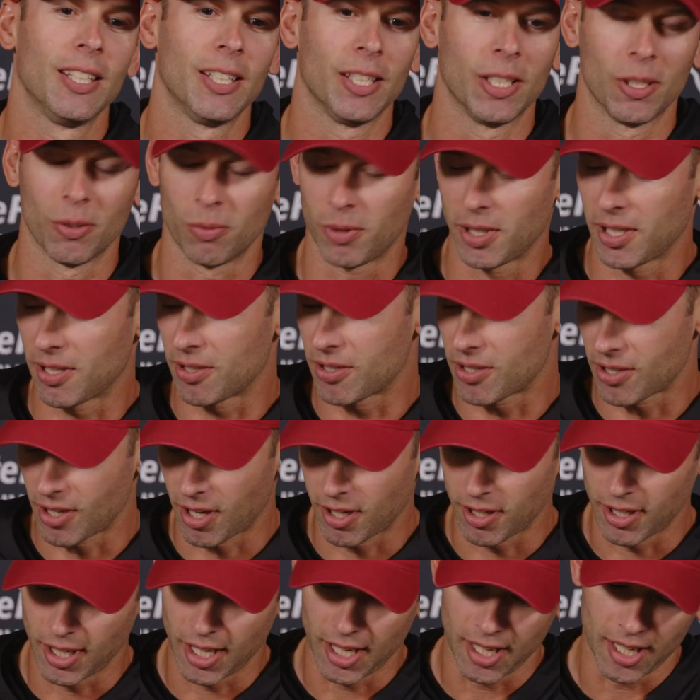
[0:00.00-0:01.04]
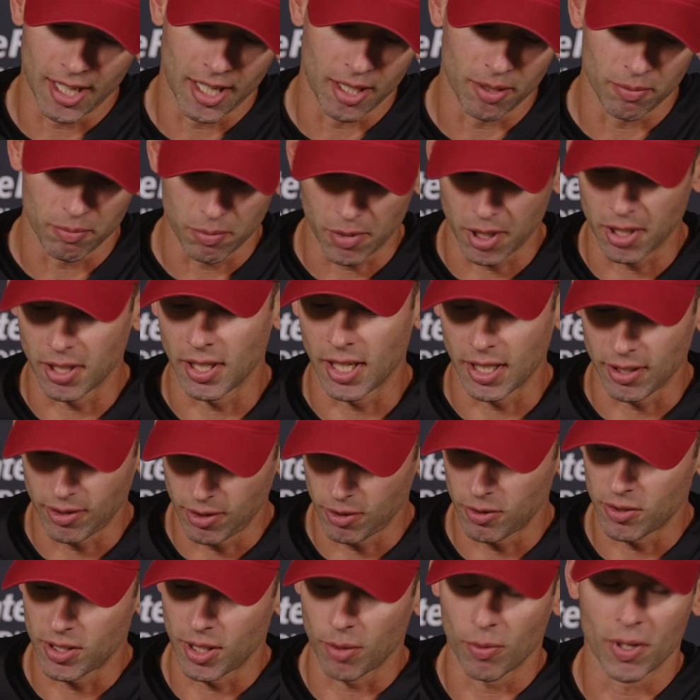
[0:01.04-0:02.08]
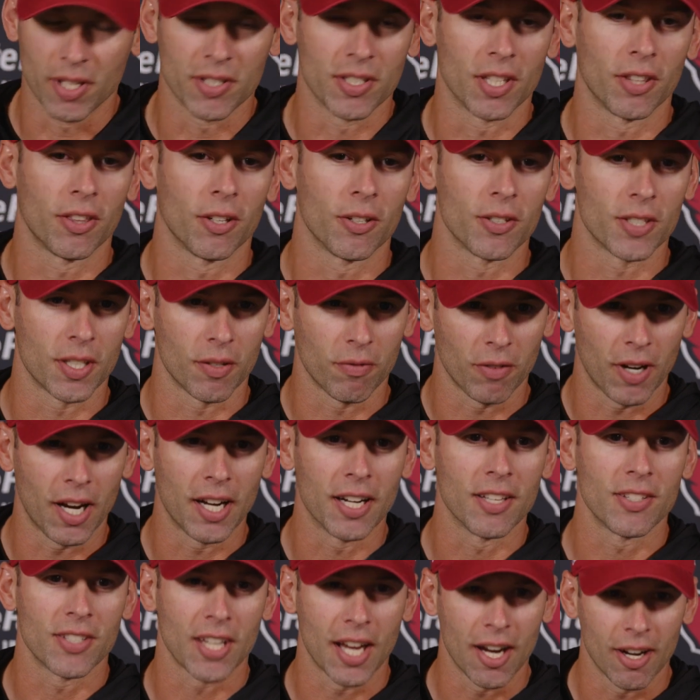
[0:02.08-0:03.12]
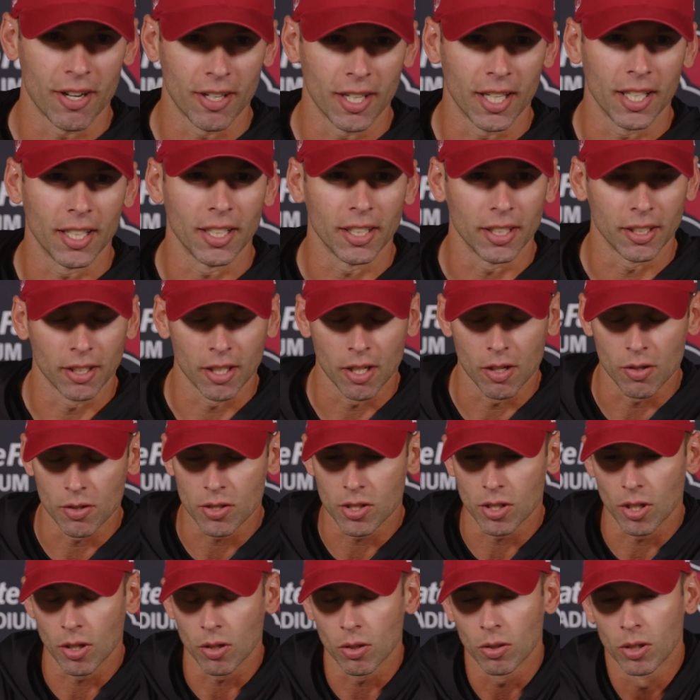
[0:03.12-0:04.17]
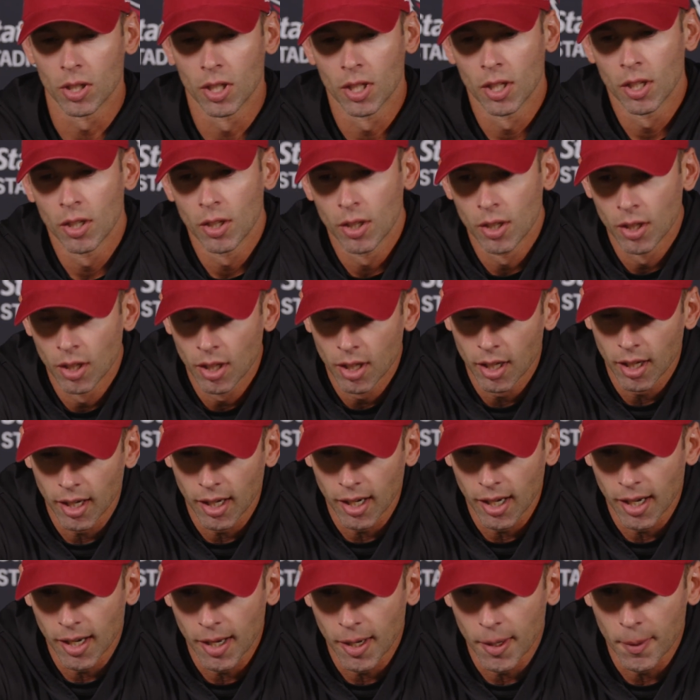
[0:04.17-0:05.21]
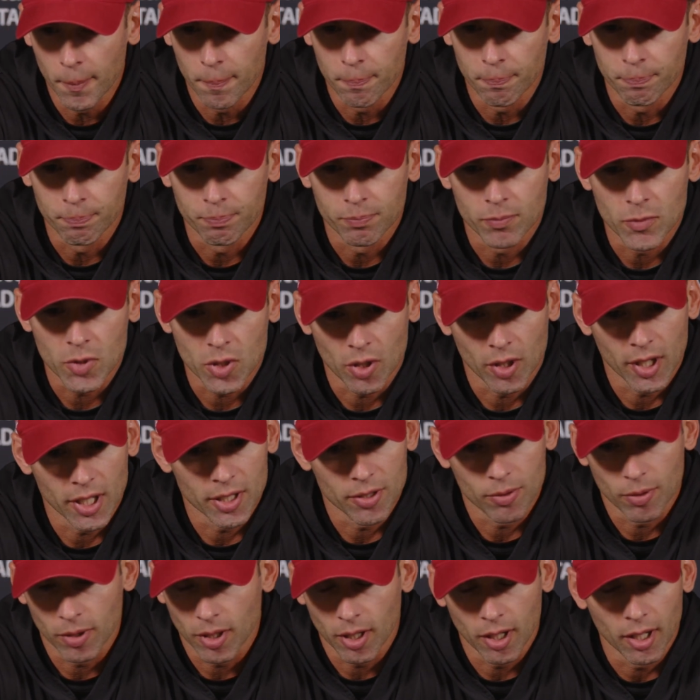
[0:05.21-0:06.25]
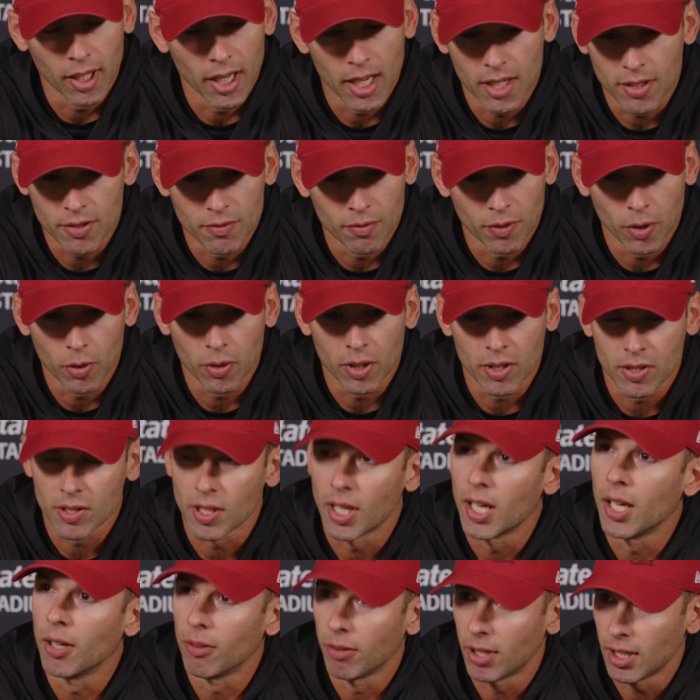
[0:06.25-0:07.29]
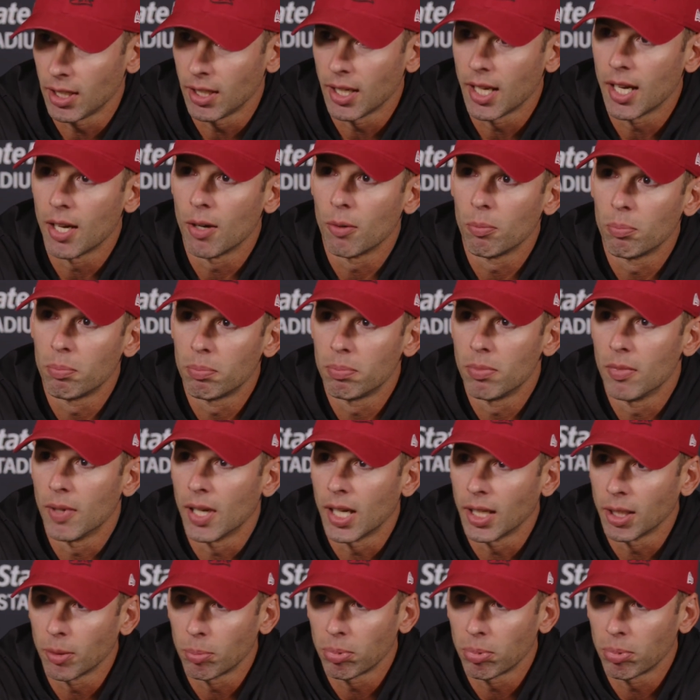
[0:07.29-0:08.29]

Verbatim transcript: you win Sunday on Monday, Tuesday, Wednesday, Thursday, Friday, Saturday. You know, so um, so that's what our guys focused on right now. On the